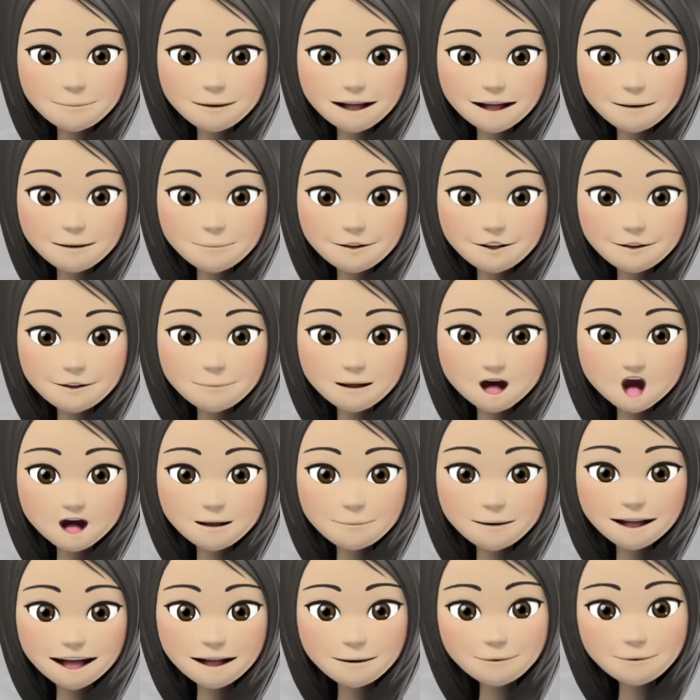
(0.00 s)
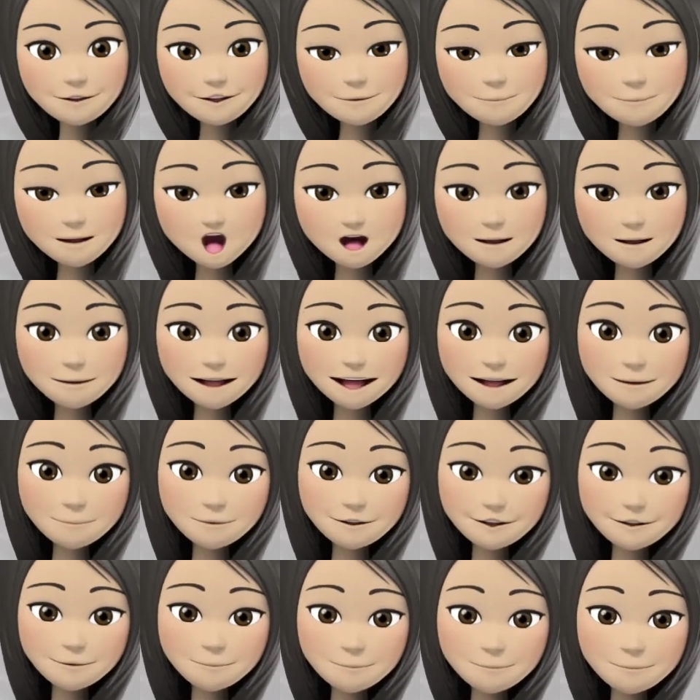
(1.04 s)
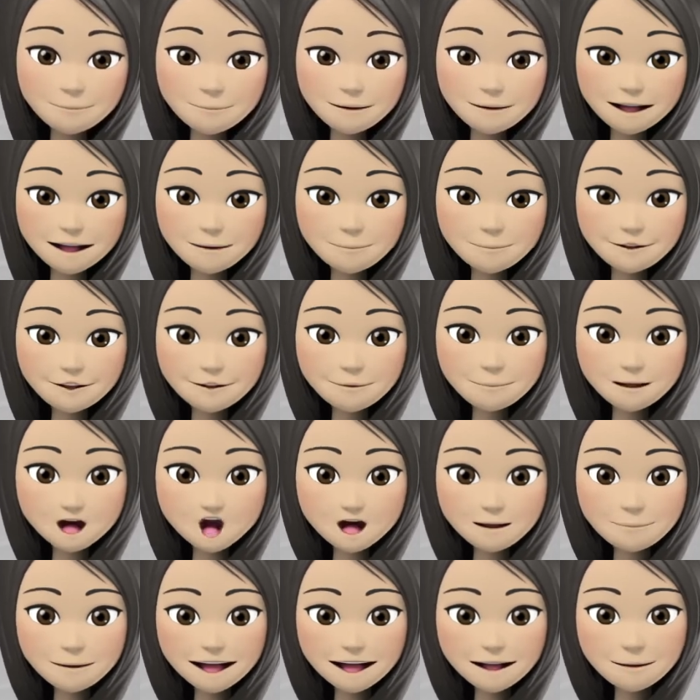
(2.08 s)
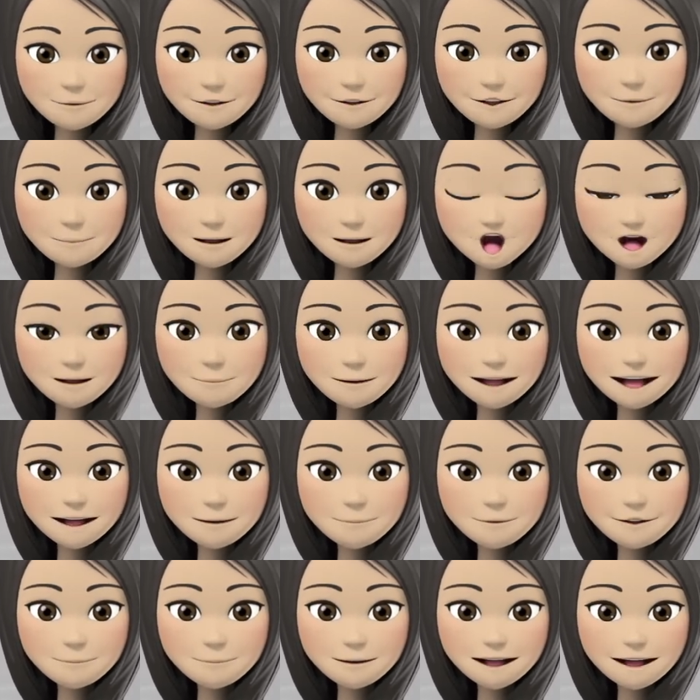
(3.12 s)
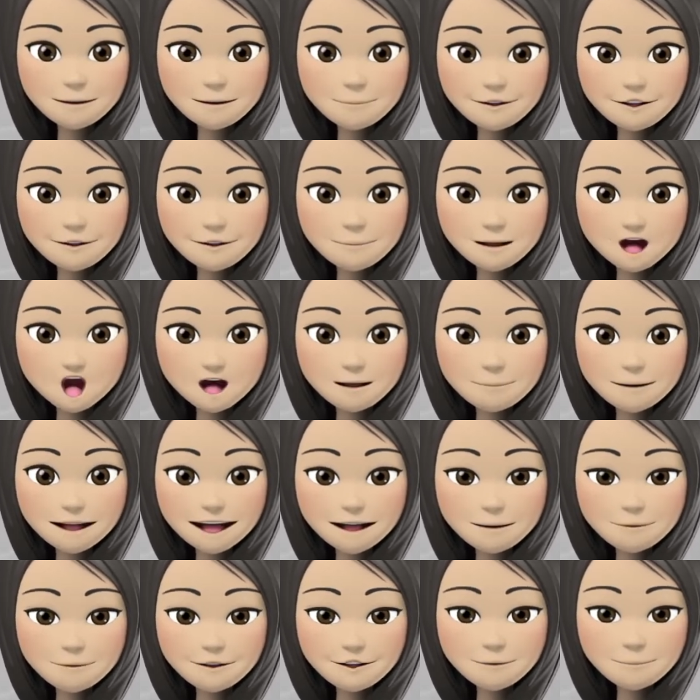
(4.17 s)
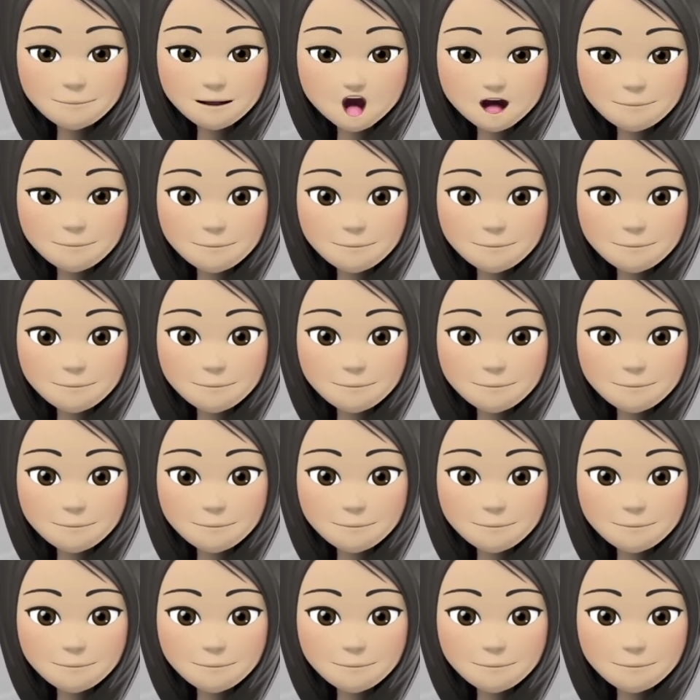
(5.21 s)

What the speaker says: Modern methods of employer branding, awards such as the CIO Award, local initiatives,